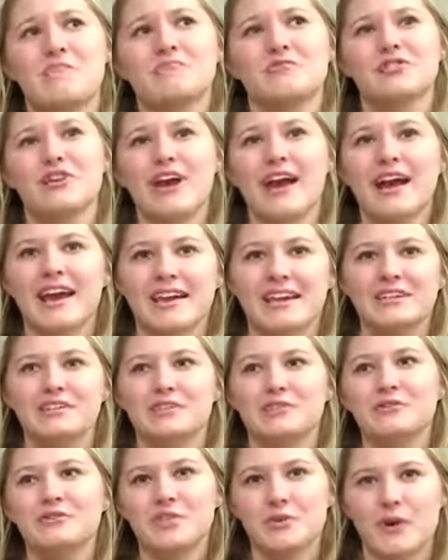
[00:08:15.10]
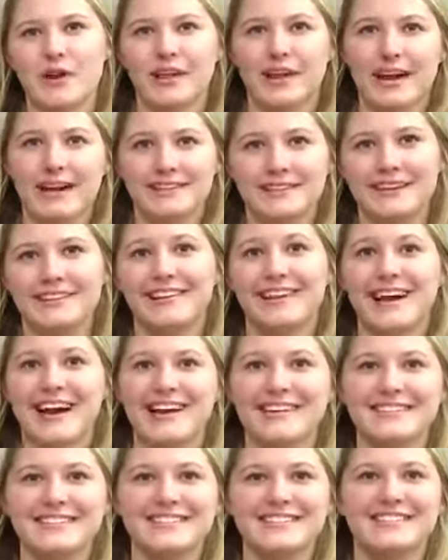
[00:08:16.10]
track, I didn't do so well. I got dead
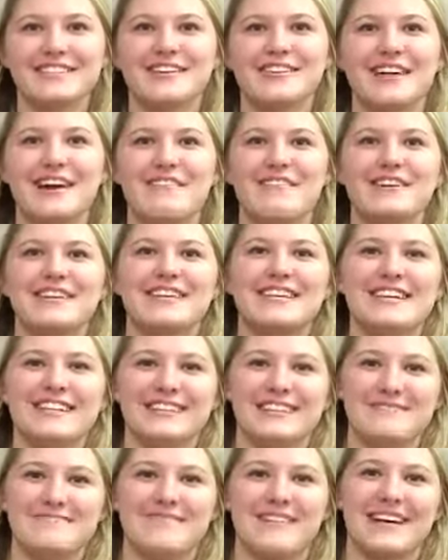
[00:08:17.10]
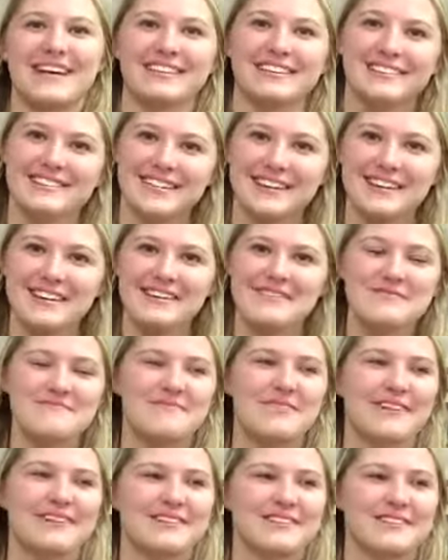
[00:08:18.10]
last, so that wasn't the best.
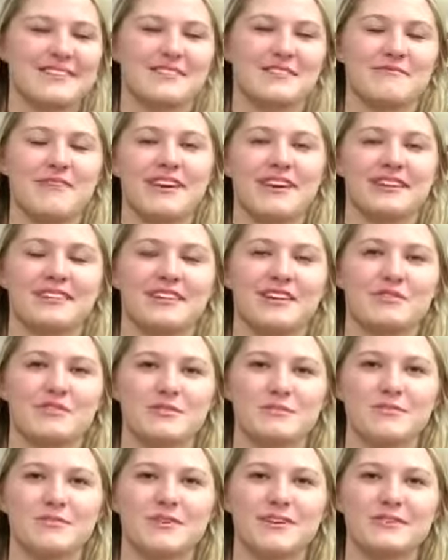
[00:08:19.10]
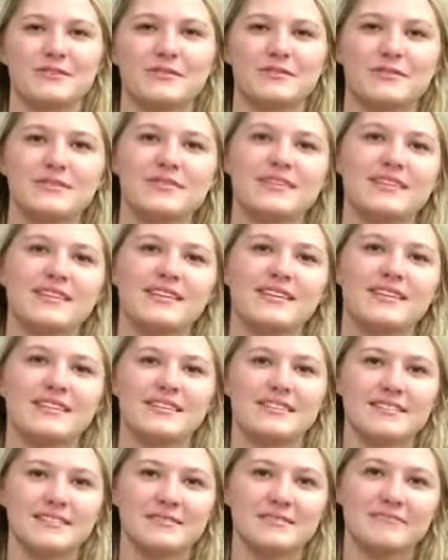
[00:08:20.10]
But just to make it there was pretty cool.
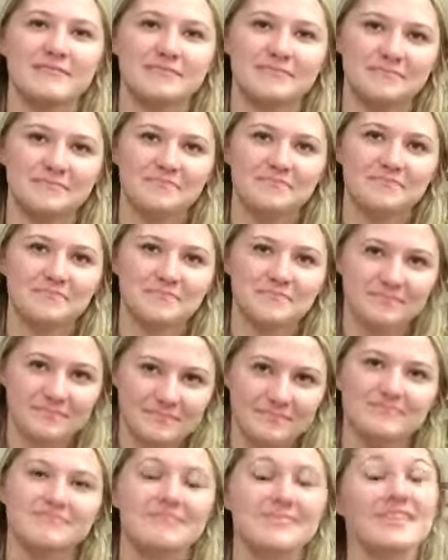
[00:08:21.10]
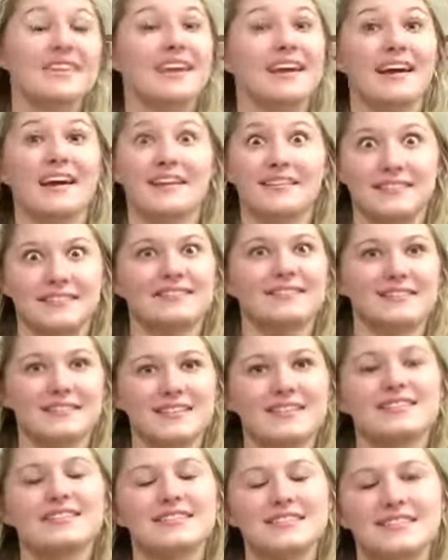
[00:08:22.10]
Just the whole atmosphere, the new
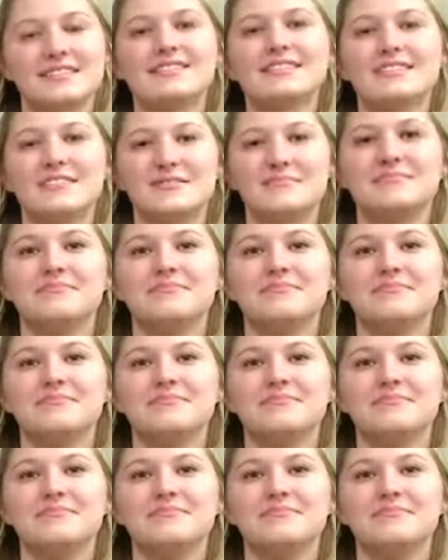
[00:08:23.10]
track, and